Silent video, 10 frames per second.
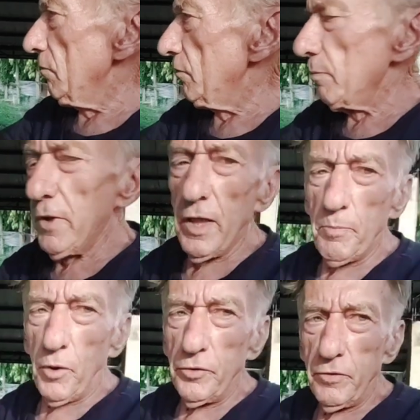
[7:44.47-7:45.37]
from their
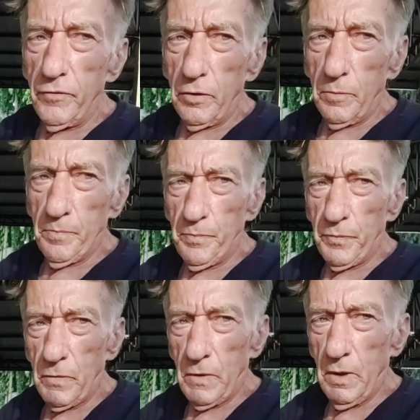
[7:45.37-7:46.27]
point of view.
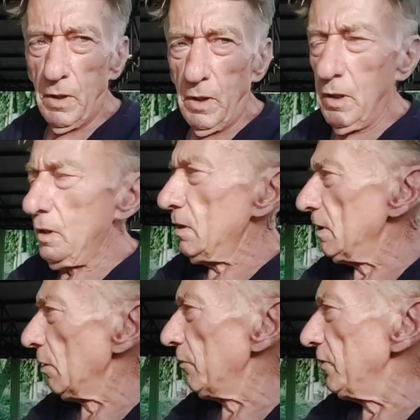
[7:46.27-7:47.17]

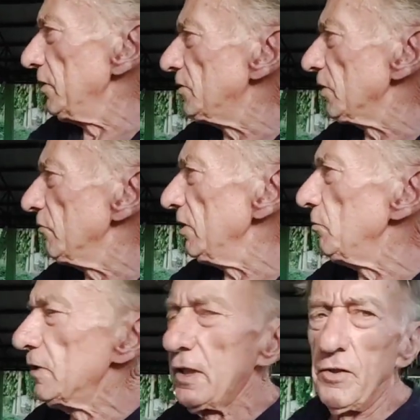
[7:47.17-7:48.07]
Now, if I disagreed
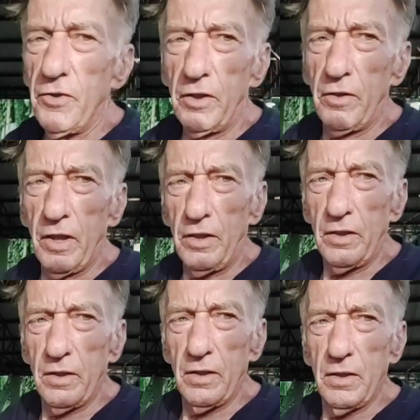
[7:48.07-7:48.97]
with anything,
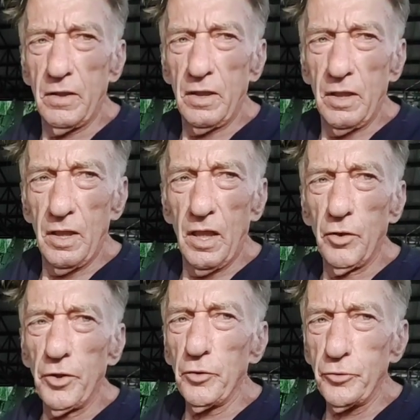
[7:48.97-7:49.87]
then
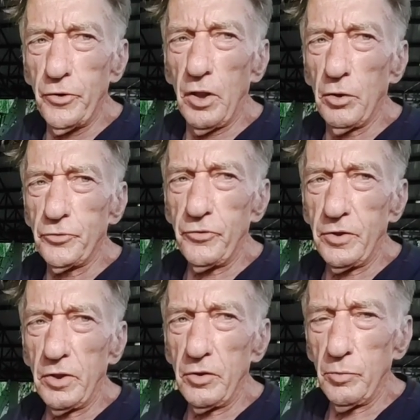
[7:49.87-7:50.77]
I'd alter
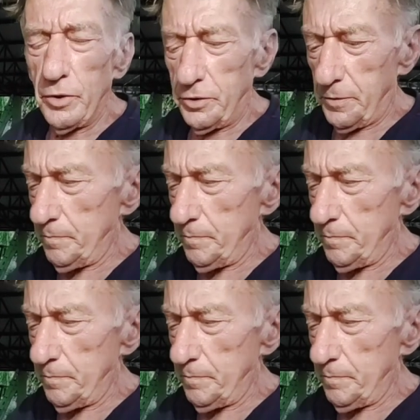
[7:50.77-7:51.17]
it a little bit.